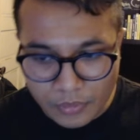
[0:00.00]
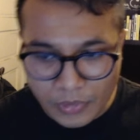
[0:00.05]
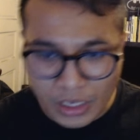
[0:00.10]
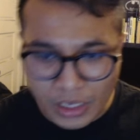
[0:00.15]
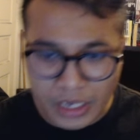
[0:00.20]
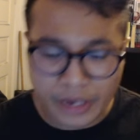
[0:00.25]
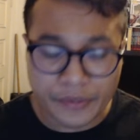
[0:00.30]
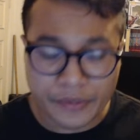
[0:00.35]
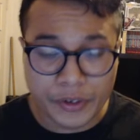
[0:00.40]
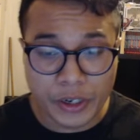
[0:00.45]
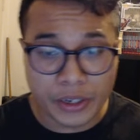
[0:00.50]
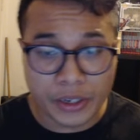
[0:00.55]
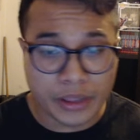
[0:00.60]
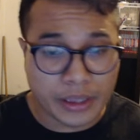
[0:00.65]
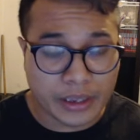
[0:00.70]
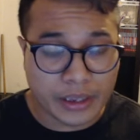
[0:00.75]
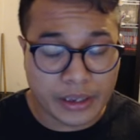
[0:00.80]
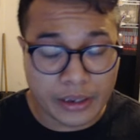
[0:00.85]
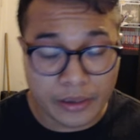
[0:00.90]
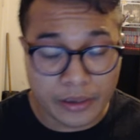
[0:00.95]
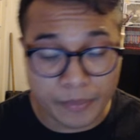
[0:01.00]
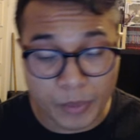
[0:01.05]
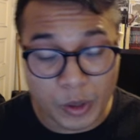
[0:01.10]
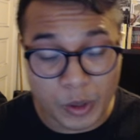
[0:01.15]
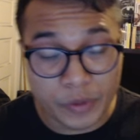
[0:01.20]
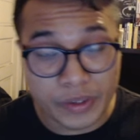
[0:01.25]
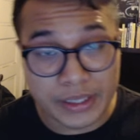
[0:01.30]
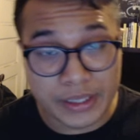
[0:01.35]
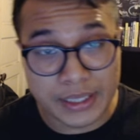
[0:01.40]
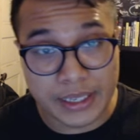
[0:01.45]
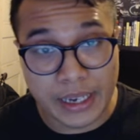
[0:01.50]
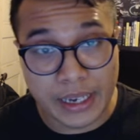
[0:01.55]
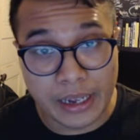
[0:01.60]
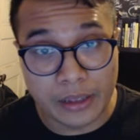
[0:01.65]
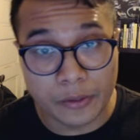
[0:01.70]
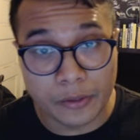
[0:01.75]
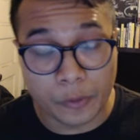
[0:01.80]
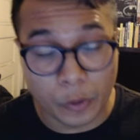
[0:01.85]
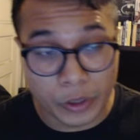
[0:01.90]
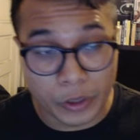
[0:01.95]
if you're thinking of moving to
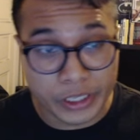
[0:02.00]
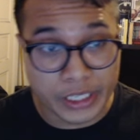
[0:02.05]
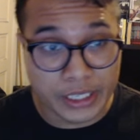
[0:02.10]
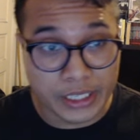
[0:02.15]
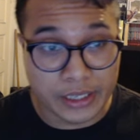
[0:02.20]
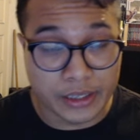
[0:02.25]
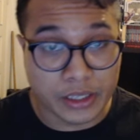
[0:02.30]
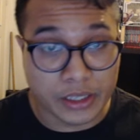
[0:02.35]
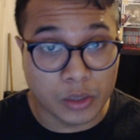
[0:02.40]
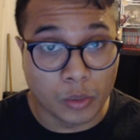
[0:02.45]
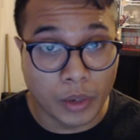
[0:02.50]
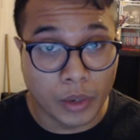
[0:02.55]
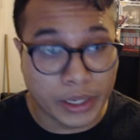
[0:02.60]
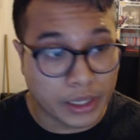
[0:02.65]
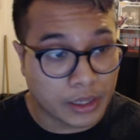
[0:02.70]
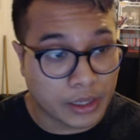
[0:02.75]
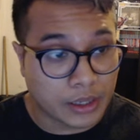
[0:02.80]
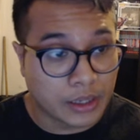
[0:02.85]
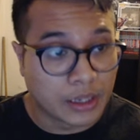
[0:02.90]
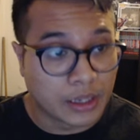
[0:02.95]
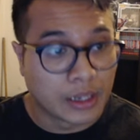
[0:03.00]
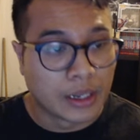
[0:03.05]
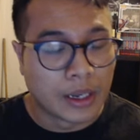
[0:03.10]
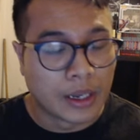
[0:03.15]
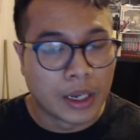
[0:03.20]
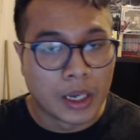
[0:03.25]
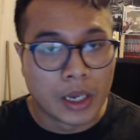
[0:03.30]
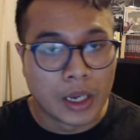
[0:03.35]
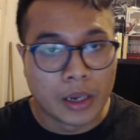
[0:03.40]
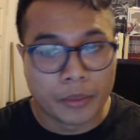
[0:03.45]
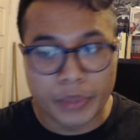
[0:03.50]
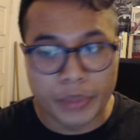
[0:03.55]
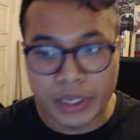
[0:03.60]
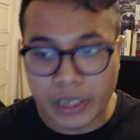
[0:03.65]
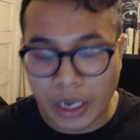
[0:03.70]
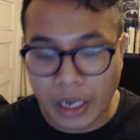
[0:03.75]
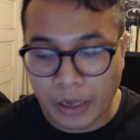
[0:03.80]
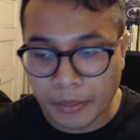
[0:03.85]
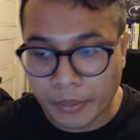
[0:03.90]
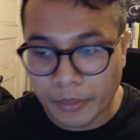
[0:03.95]
California because you want to
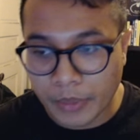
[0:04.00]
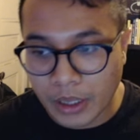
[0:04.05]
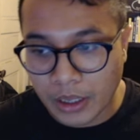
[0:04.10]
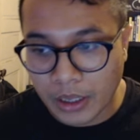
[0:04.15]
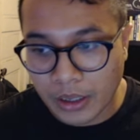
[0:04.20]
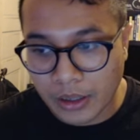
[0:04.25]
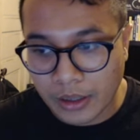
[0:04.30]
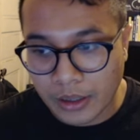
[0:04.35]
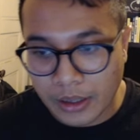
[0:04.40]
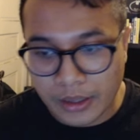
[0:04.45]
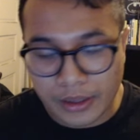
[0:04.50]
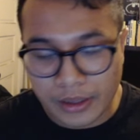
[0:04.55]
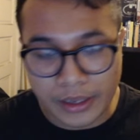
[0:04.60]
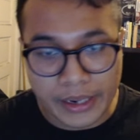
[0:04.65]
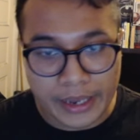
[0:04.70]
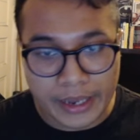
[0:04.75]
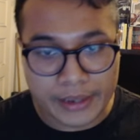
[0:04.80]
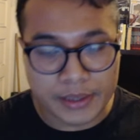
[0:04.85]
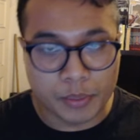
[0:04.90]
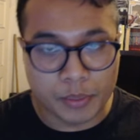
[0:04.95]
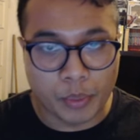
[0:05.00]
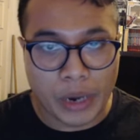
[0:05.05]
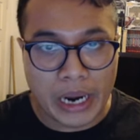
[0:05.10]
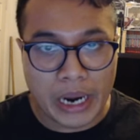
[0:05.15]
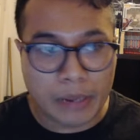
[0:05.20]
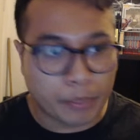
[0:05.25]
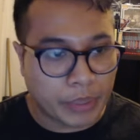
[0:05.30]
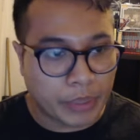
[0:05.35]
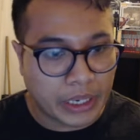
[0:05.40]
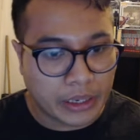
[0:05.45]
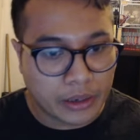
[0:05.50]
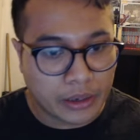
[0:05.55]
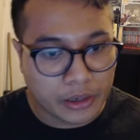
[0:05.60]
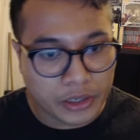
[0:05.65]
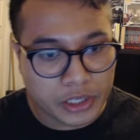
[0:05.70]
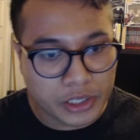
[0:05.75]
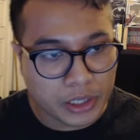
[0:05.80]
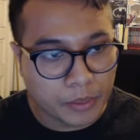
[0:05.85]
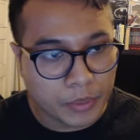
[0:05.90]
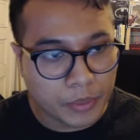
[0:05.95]
become the next Brad Pitt or
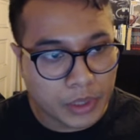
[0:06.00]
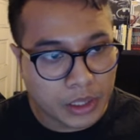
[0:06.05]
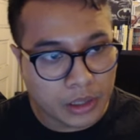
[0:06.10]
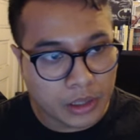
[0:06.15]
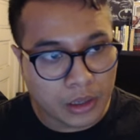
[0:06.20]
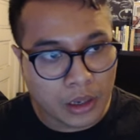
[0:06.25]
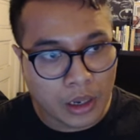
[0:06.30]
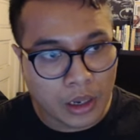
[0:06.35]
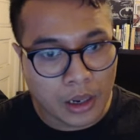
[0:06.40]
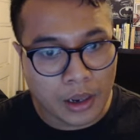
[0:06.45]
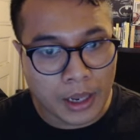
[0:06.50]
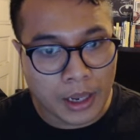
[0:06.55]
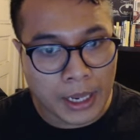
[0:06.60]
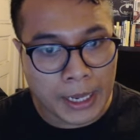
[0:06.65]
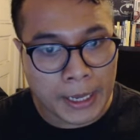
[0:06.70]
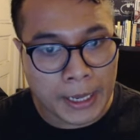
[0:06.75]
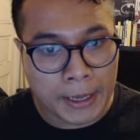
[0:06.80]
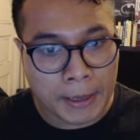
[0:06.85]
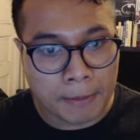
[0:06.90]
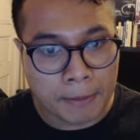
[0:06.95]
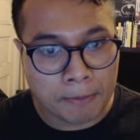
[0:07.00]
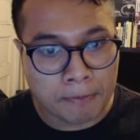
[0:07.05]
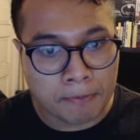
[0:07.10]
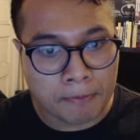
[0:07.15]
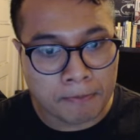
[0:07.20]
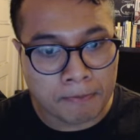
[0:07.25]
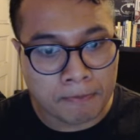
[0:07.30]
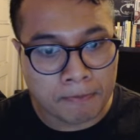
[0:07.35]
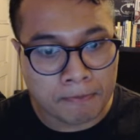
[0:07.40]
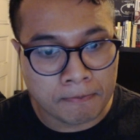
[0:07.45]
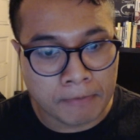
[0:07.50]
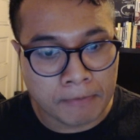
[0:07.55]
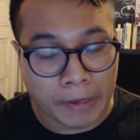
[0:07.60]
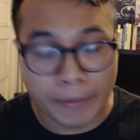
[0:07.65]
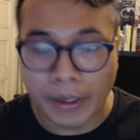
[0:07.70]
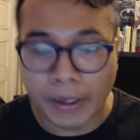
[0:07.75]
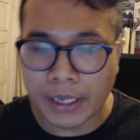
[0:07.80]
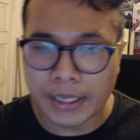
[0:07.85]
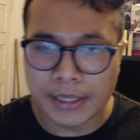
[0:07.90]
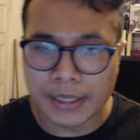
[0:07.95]
something, I'm
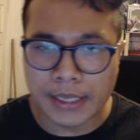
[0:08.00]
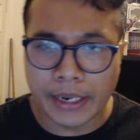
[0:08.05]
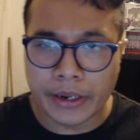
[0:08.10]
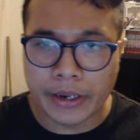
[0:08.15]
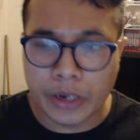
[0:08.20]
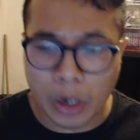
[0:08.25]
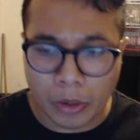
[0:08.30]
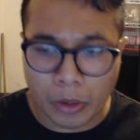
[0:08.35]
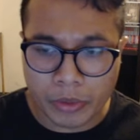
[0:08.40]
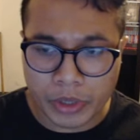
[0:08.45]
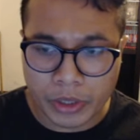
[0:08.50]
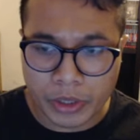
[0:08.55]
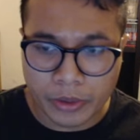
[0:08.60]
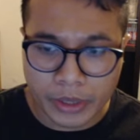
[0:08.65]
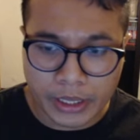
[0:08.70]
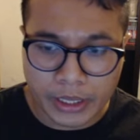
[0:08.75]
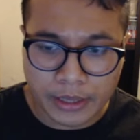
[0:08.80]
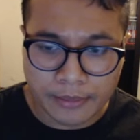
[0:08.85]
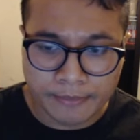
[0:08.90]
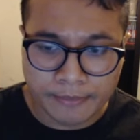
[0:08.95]
not going to say don't do it.